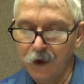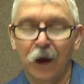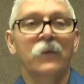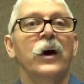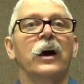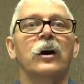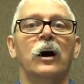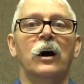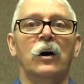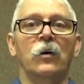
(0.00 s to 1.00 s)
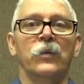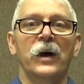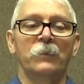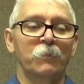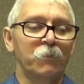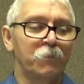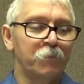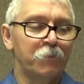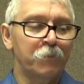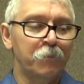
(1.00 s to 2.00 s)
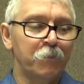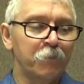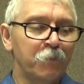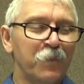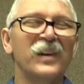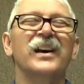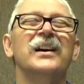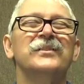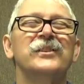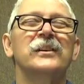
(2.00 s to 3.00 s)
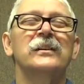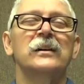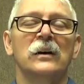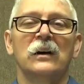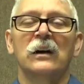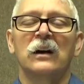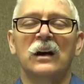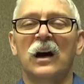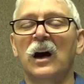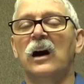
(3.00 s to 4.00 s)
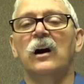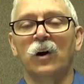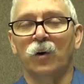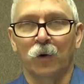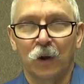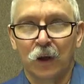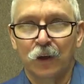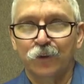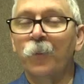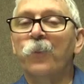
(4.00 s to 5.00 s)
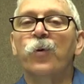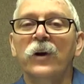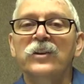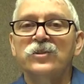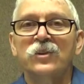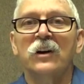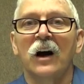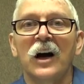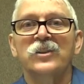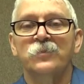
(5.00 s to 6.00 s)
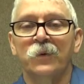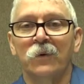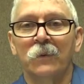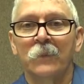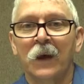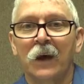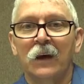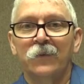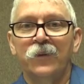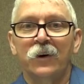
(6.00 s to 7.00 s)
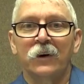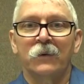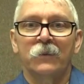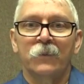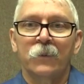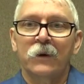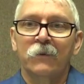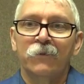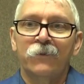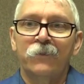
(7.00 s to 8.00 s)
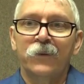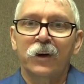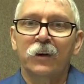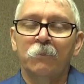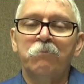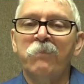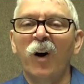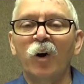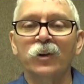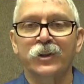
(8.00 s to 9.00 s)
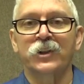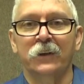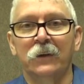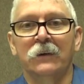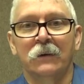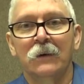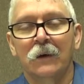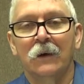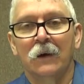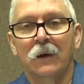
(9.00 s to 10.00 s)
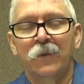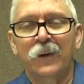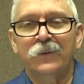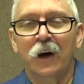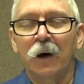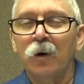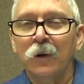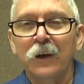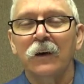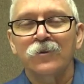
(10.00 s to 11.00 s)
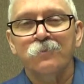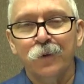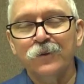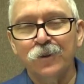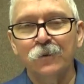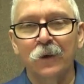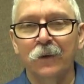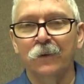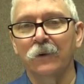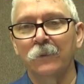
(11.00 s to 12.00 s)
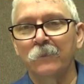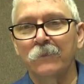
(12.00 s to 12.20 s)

And that call, that blessed call to preach the gospel, the, the compulsion that the Holy Ghost puts you under.